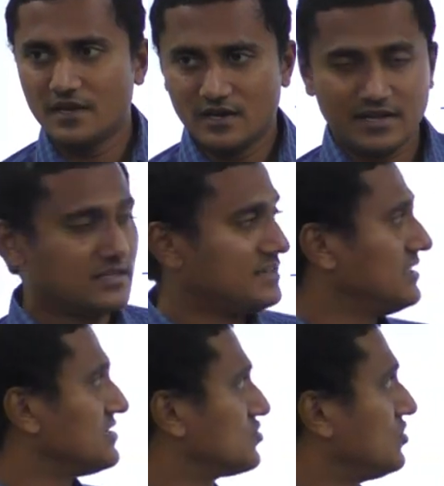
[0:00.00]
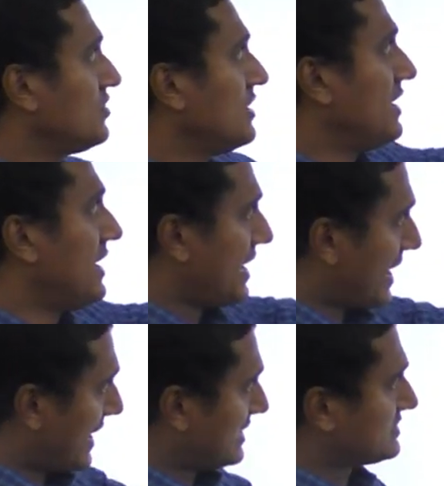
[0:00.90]
Like that, it also,
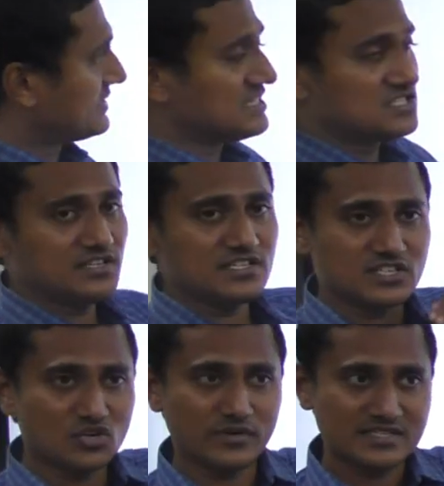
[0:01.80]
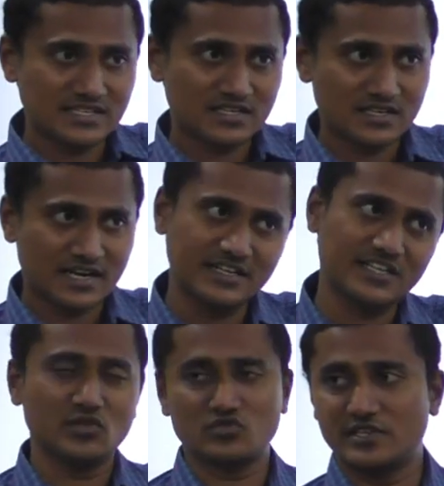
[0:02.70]
as the density is increasing,
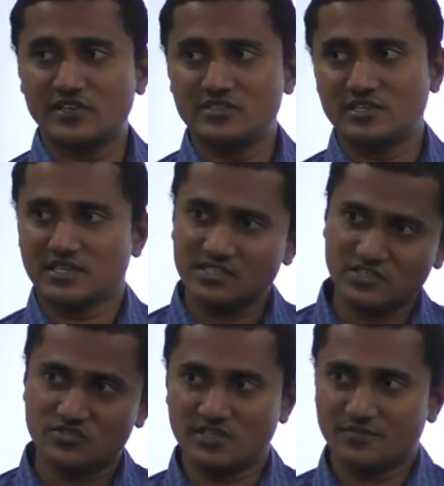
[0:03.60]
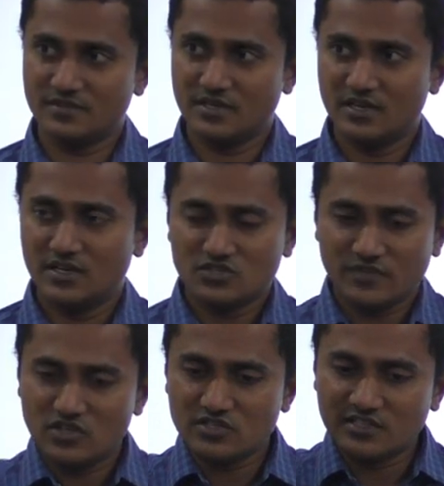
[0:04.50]
continuously increasing, continuously. So
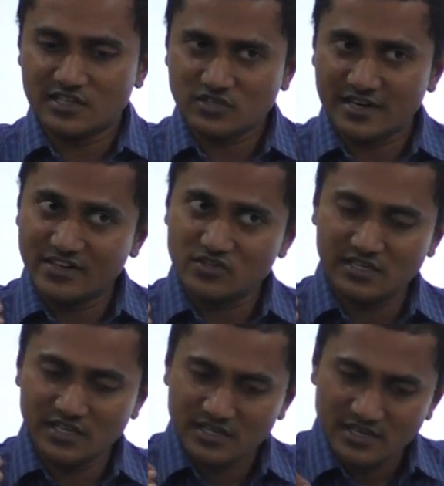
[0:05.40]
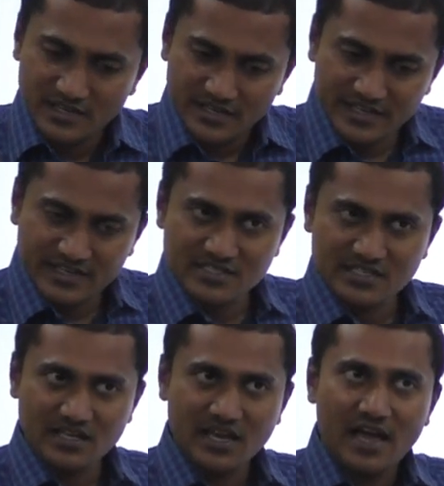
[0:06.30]
velocity is also continuously
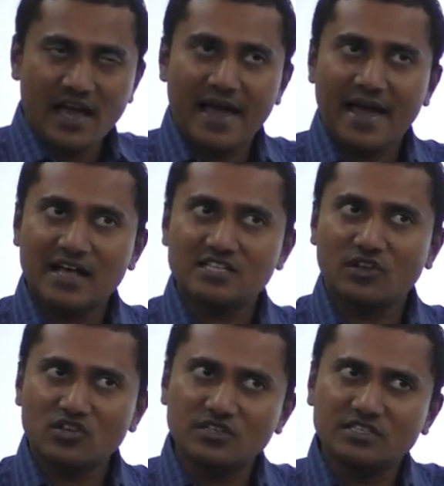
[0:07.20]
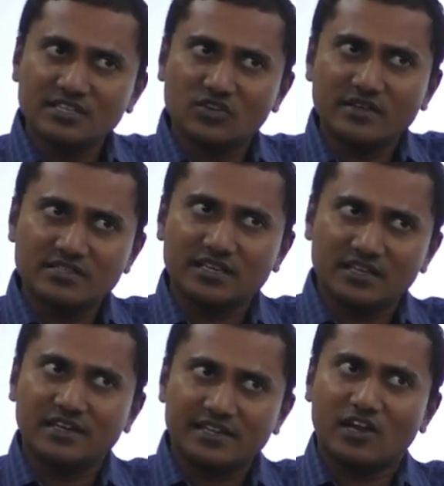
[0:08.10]
increasing. As velocity is
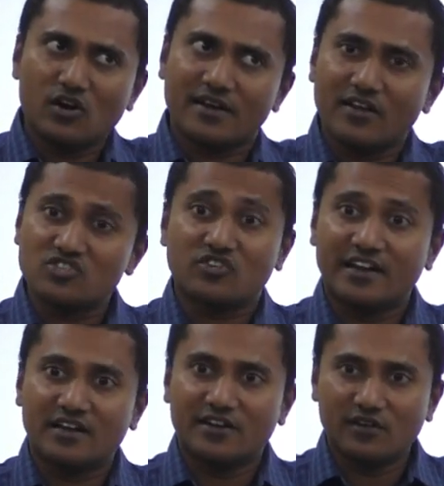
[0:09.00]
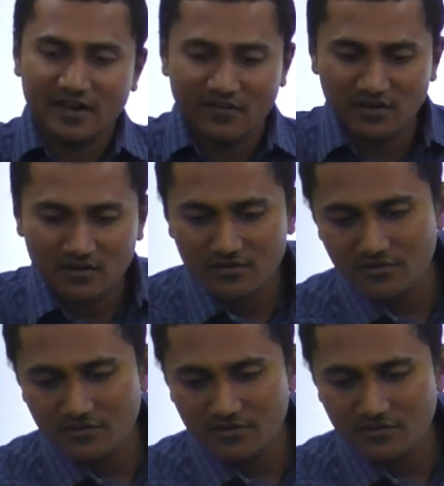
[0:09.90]
increasing, it cannot travel straight line, it will travel